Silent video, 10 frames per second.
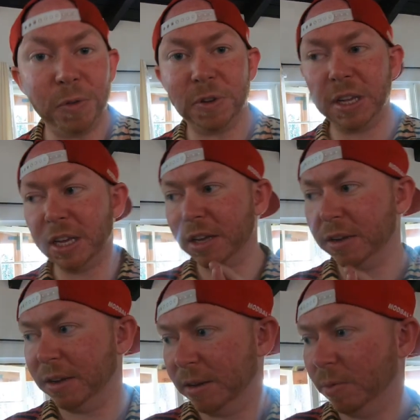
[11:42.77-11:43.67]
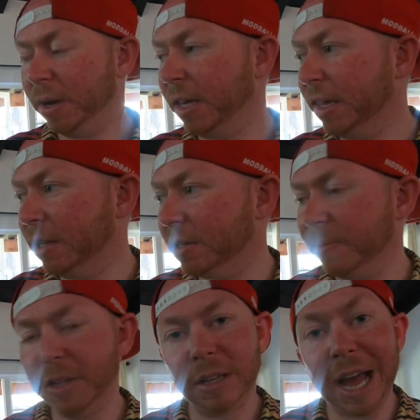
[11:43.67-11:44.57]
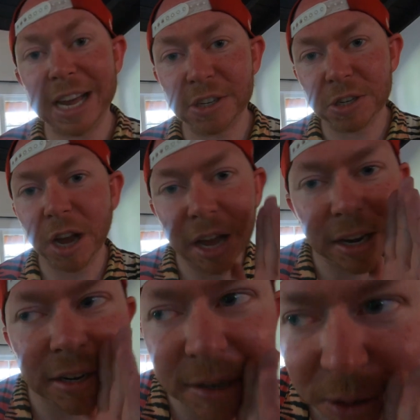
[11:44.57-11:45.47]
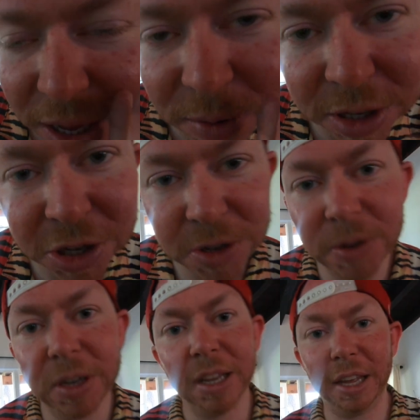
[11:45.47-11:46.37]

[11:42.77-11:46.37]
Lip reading: hopefully this will be the last shot we shoot